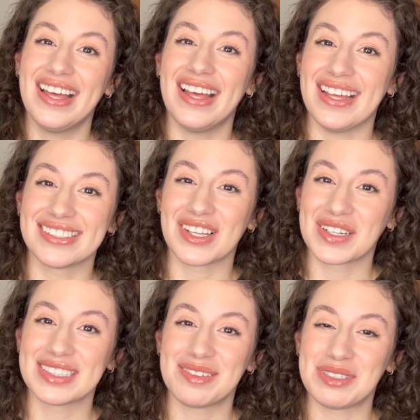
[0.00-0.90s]
As
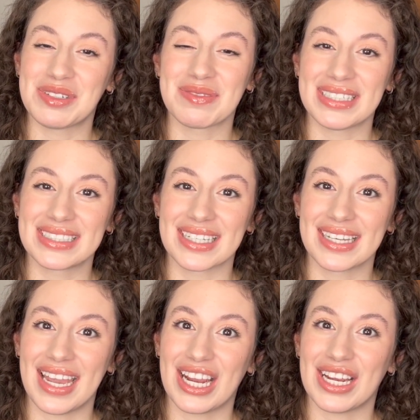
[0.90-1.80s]
long as I'm doing my
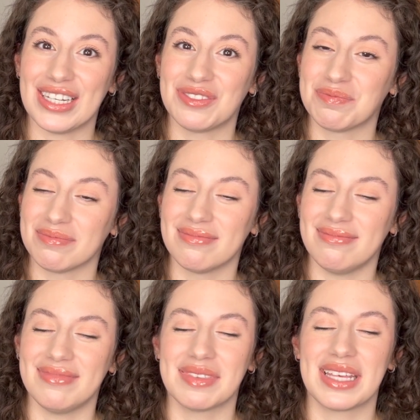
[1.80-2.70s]
skincare
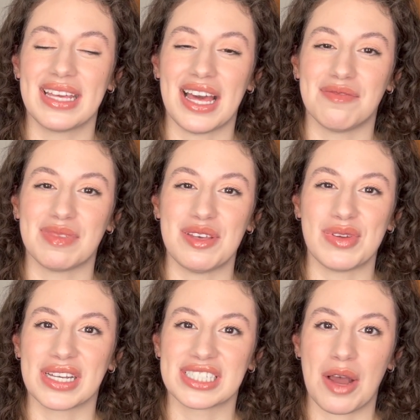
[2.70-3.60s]
and
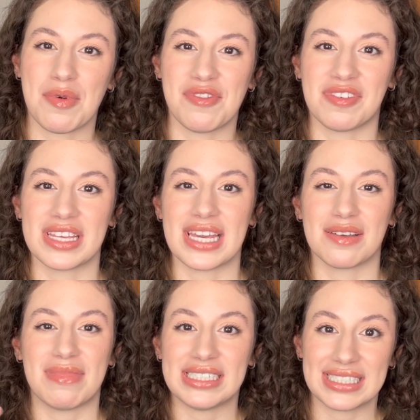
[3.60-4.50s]
keeping on top of everything,
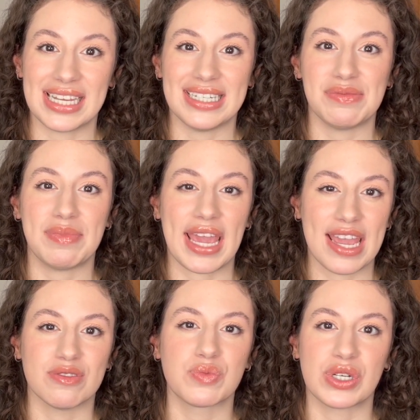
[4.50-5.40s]
my skin
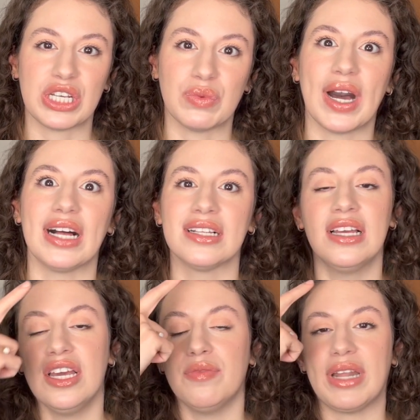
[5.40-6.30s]
behaves pretty well.
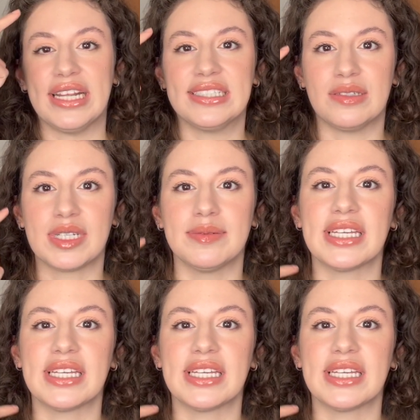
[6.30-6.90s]
But I sometimes